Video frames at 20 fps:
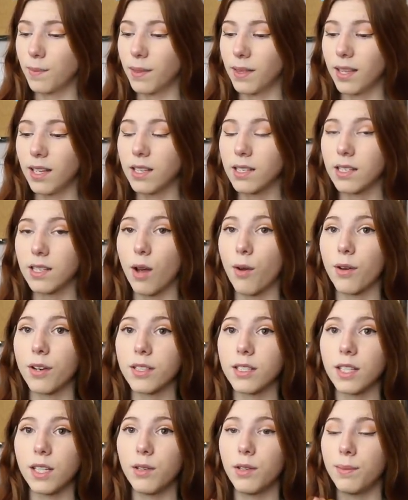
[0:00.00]
but this
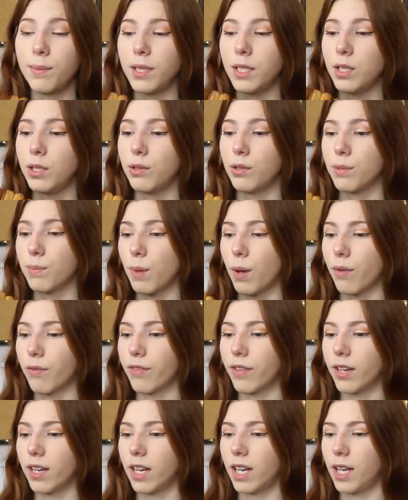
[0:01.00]
honestly would be too small
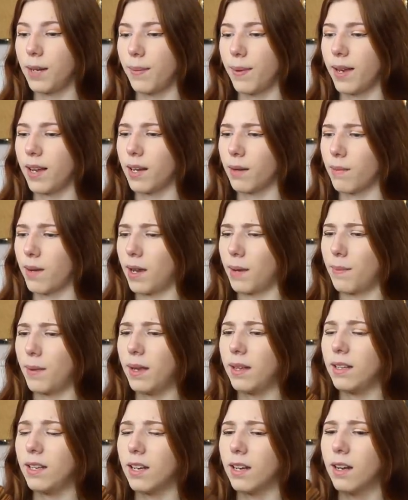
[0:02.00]
for a guinea pig in my
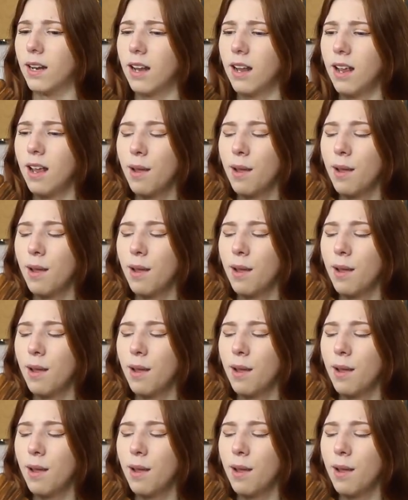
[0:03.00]
opinion.